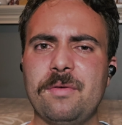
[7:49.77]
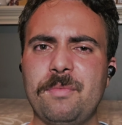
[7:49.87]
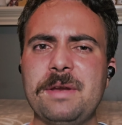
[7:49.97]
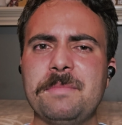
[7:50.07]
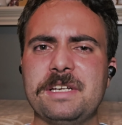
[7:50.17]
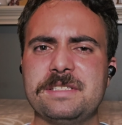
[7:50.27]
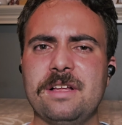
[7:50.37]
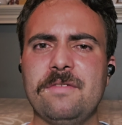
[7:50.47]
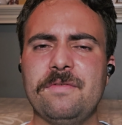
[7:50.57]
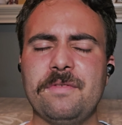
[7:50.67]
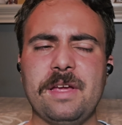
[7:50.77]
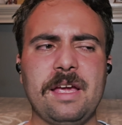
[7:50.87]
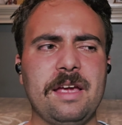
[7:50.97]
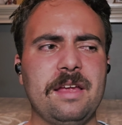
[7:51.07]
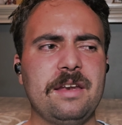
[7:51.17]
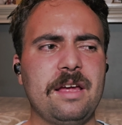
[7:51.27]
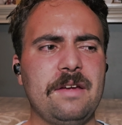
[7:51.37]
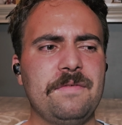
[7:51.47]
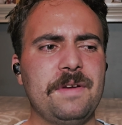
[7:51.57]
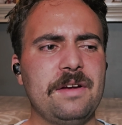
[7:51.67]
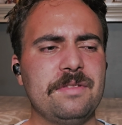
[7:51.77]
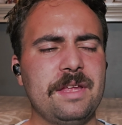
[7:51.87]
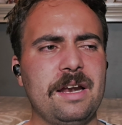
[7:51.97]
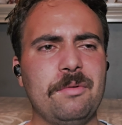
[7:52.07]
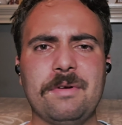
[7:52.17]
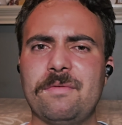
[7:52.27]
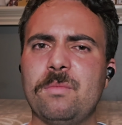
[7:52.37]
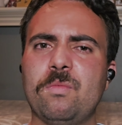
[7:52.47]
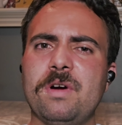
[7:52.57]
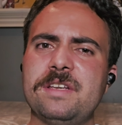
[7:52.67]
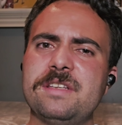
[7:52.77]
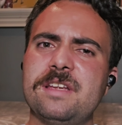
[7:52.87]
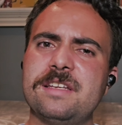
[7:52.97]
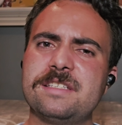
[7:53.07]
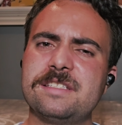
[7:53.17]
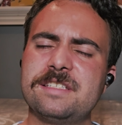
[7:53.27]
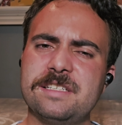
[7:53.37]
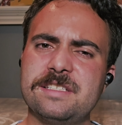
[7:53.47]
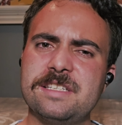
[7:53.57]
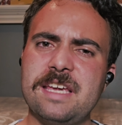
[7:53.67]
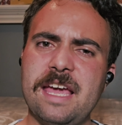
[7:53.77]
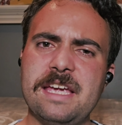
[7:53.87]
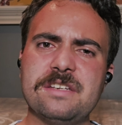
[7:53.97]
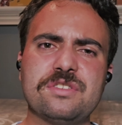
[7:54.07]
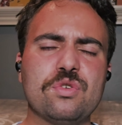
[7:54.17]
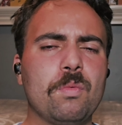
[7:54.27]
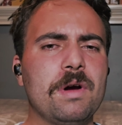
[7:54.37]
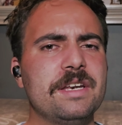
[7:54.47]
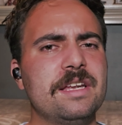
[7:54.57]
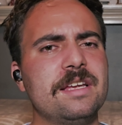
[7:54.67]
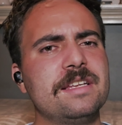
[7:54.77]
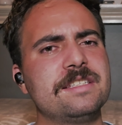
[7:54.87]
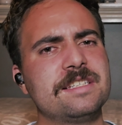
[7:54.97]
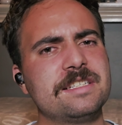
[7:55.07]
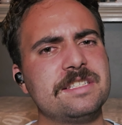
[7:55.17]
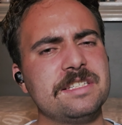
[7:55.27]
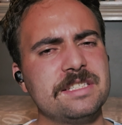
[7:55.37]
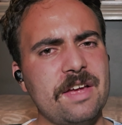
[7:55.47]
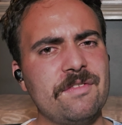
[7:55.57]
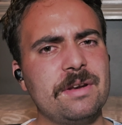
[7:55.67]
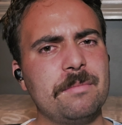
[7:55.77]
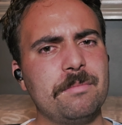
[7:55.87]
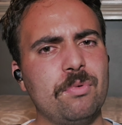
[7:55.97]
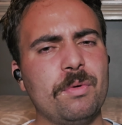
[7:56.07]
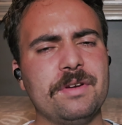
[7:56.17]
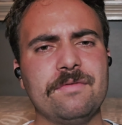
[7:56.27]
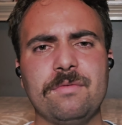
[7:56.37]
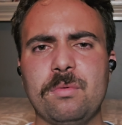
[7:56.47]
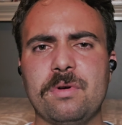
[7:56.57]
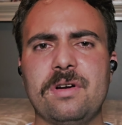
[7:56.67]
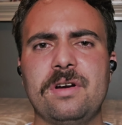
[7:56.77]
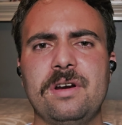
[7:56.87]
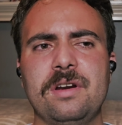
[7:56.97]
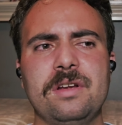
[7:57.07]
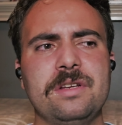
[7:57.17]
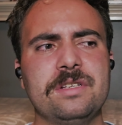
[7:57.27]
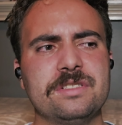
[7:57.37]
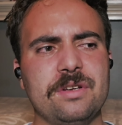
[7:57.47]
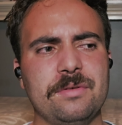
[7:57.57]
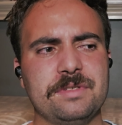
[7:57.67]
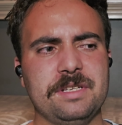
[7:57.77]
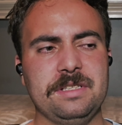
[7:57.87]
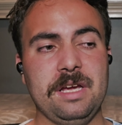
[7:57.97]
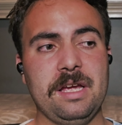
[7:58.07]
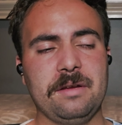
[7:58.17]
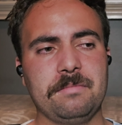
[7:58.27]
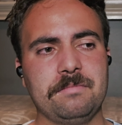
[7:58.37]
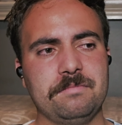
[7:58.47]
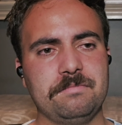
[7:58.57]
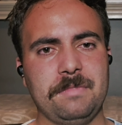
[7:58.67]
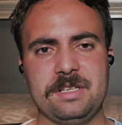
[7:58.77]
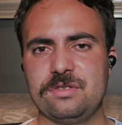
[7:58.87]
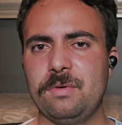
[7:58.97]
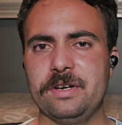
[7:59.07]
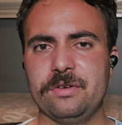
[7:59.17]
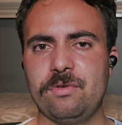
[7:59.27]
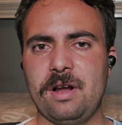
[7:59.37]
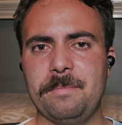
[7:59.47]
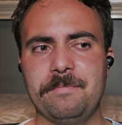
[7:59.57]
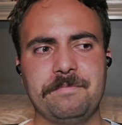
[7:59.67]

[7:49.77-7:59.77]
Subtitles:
weighed myself, and I found that I went from 168 to 167.4. So I was like, dang, that's quite a drop.